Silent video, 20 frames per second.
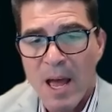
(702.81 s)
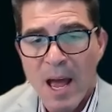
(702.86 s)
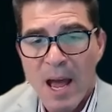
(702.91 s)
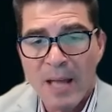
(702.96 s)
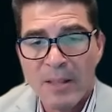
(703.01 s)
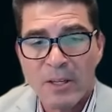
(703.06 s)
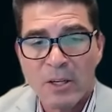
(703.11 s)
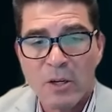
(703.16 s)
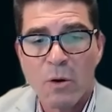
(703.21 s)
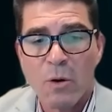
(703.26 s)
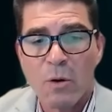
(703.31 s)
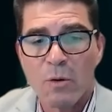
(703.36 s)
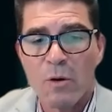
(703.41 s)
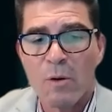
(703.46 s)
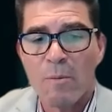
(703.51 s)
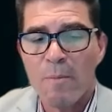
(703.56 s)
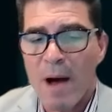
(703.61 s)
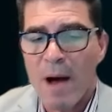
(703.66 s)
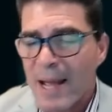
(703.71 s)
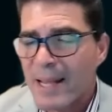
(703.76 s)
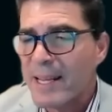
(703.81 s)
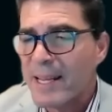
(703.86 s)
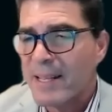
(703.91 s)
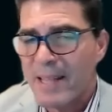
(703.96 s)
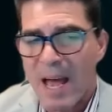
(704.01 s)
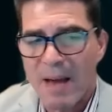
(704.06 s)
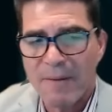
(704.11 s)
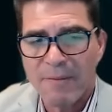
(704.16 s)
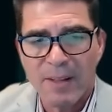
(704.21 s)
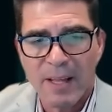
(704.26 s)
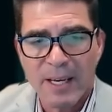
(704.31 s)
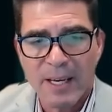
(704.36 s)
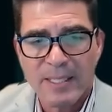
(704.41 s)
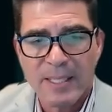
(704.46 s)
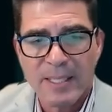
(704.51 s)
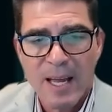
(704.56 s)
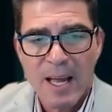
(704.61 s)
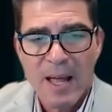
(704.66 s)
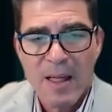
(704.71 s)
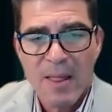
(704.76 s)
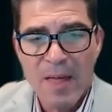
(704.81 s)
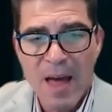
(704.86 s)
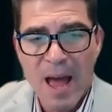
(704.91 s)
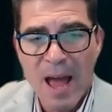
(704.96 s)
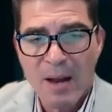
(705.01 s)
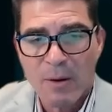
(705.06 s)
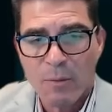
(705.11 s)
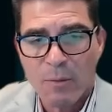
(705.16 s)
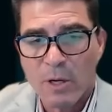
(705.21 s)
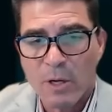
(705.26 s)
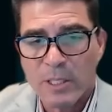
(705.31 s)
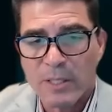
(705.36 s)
and the court reminded Netflix that works